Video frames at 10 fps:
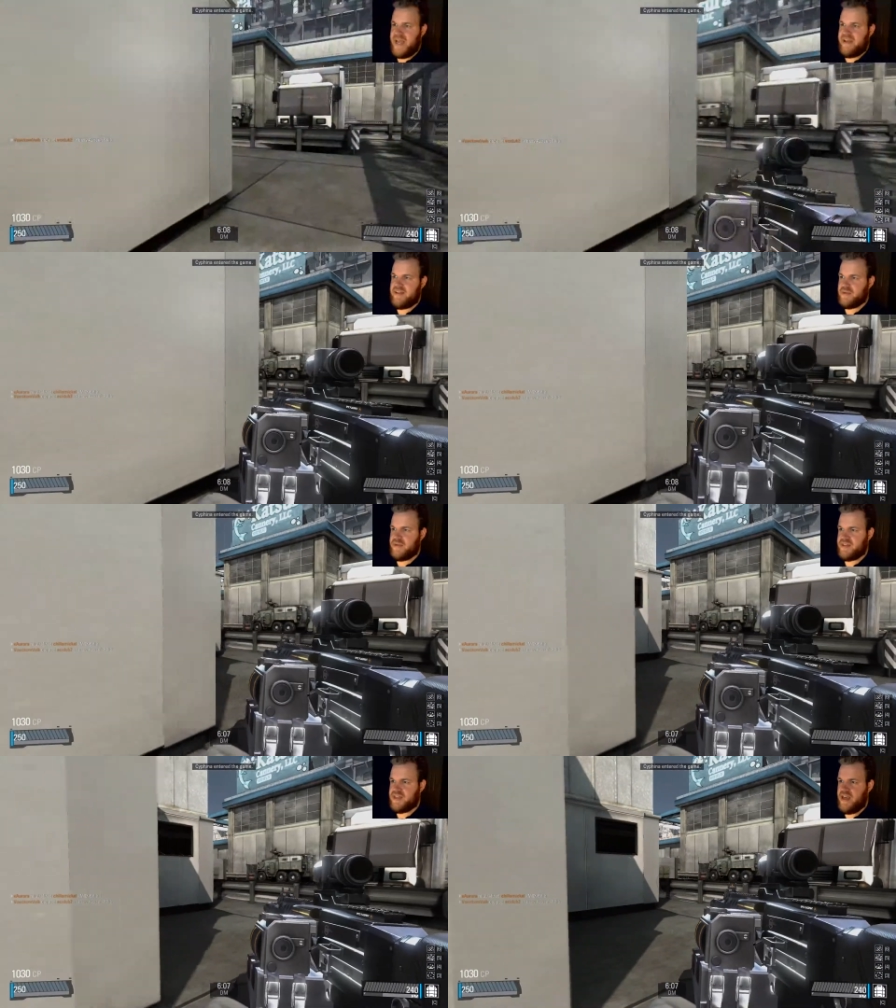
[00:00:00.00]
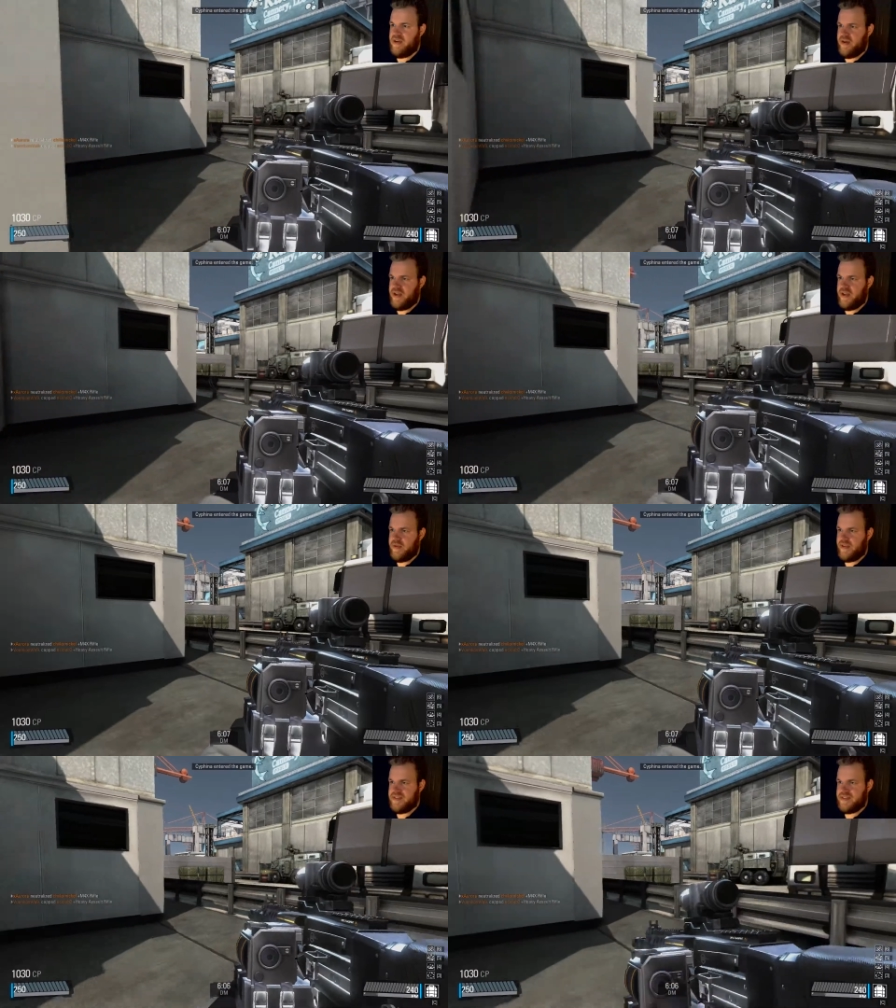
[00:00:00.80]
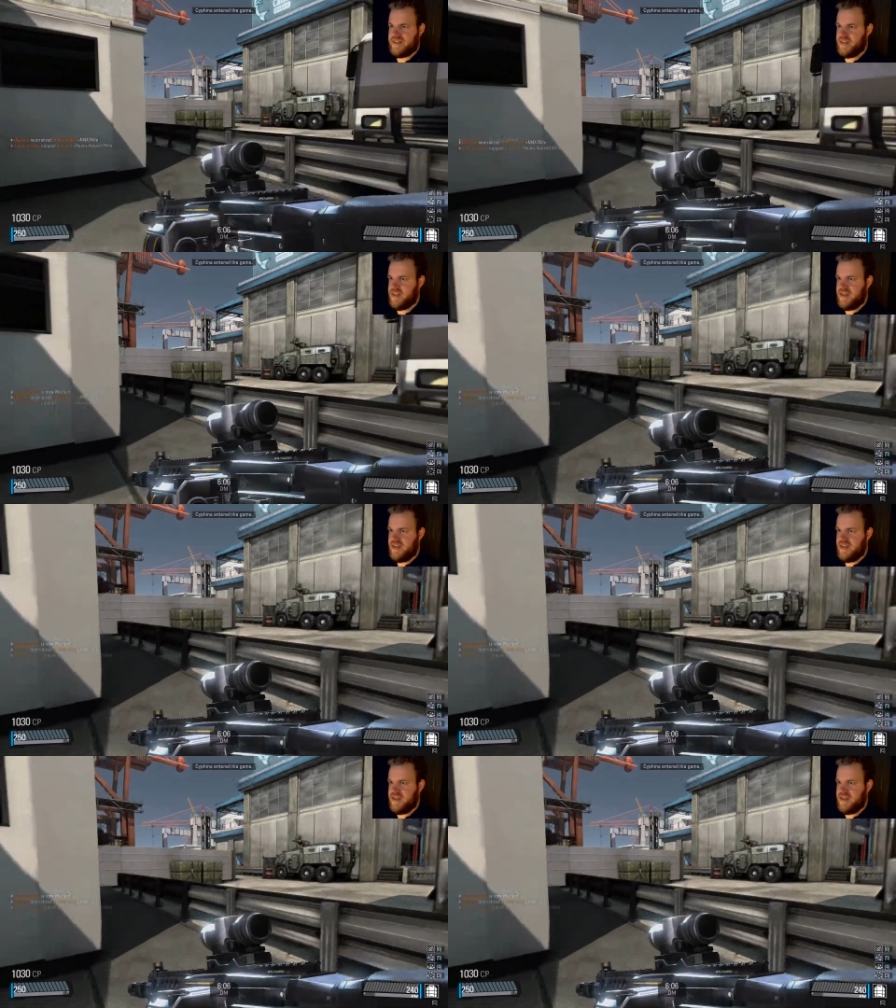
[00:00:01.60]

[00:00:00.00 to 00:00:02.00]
pans with the scanner now because